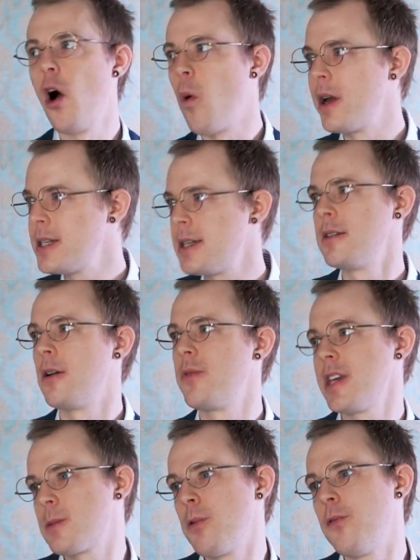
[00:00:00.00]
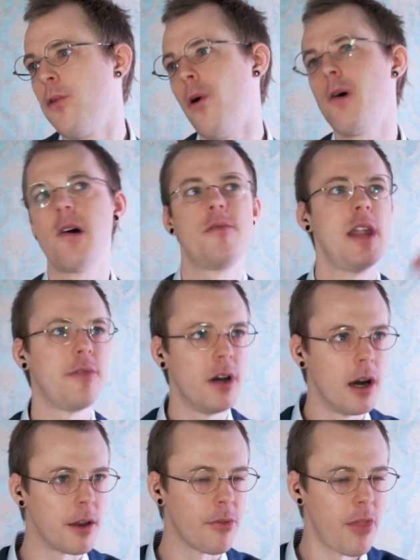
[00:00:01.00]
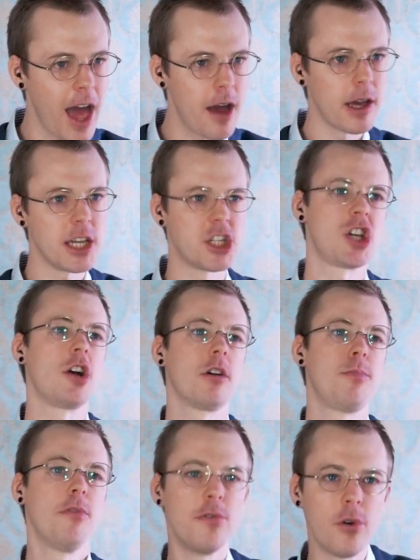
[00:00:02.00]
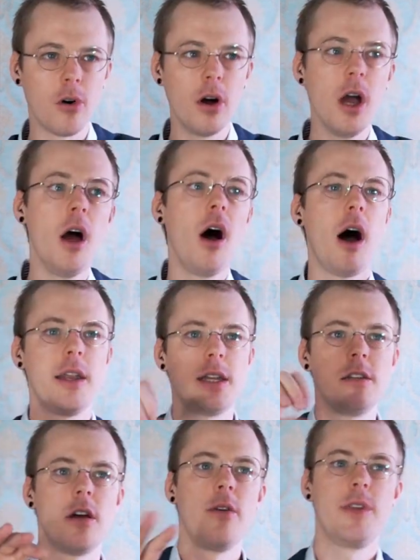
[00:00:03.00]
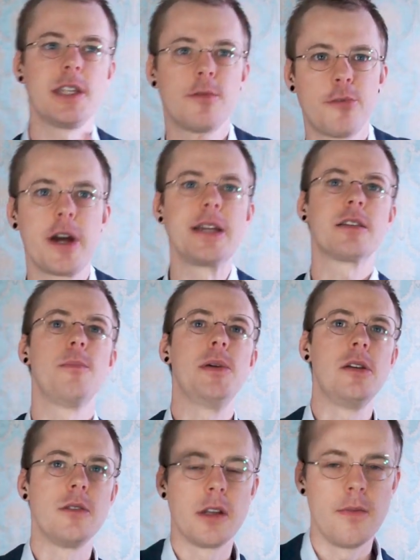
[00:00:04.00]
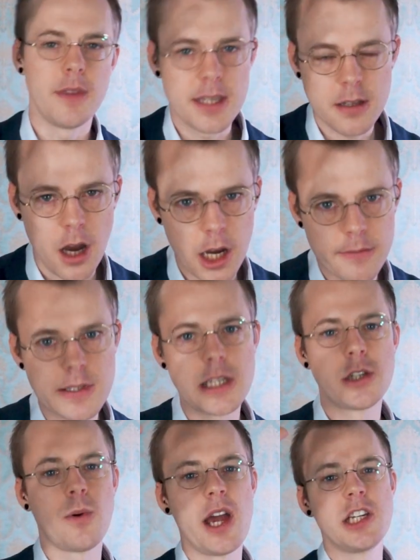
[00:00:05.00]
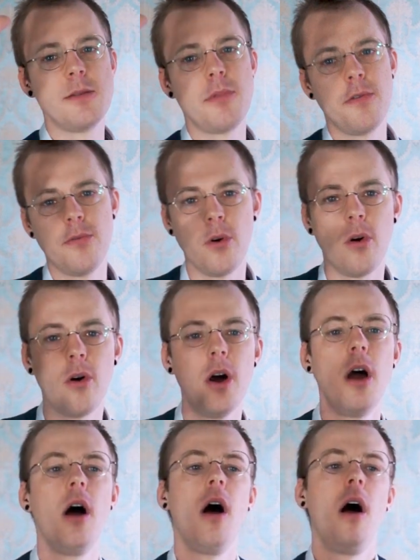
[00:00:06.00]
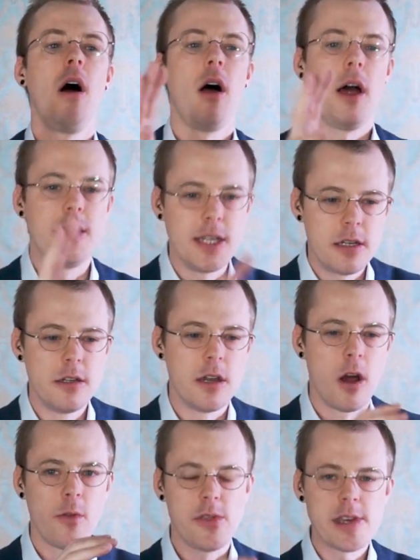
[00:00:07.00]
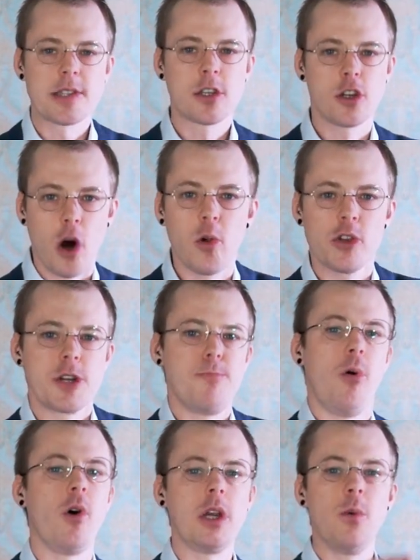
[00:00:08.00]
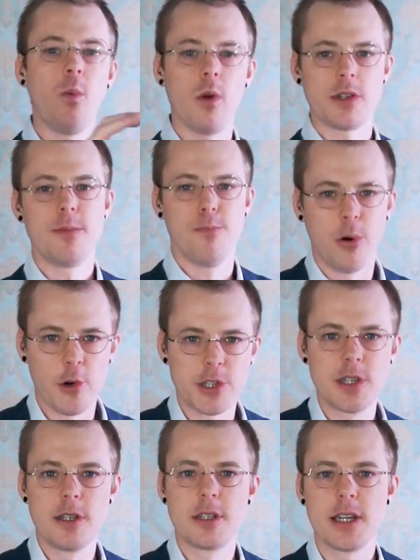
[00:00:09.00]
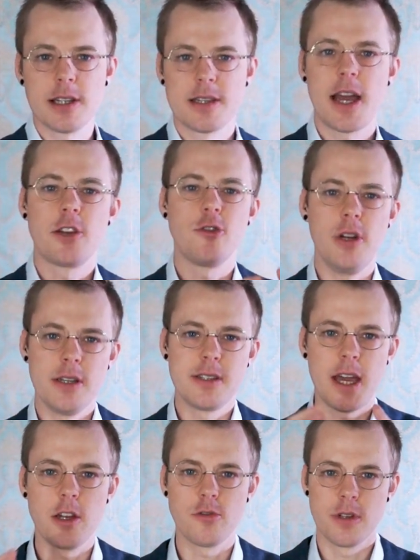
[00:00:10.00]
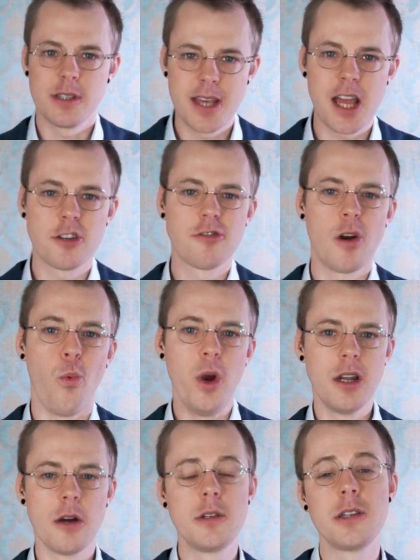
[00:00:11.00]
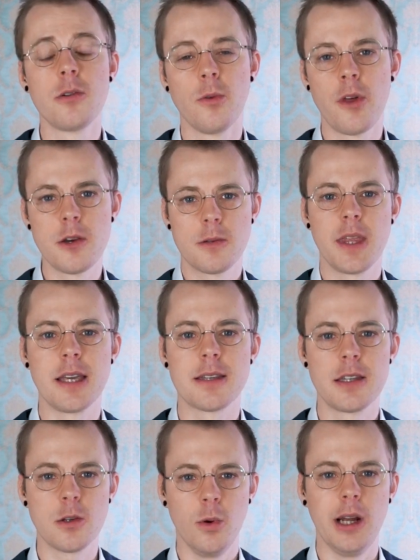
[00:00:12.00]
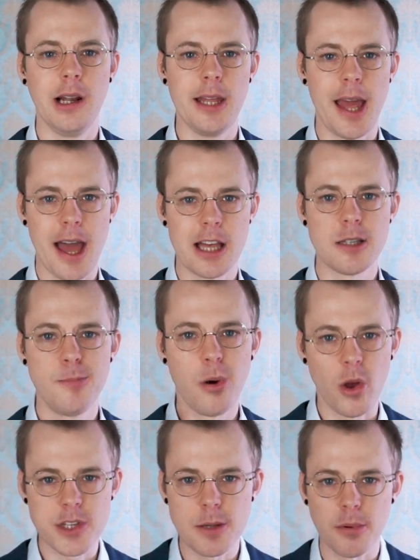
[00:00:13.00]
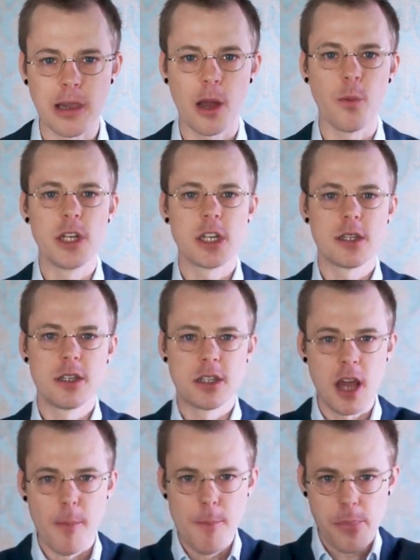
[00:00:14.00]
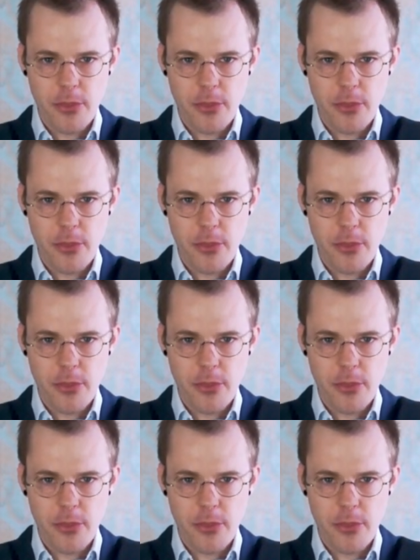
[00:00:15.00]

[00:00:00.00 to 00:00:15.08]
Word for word: oh, I didn't know this before, I've never heard of that chunk before, I didn't know this phrase could be used in this kind of situation before. I didn't know this culture point was important, etc, etc, etc. We notice all those things as quickly as possible and we just dump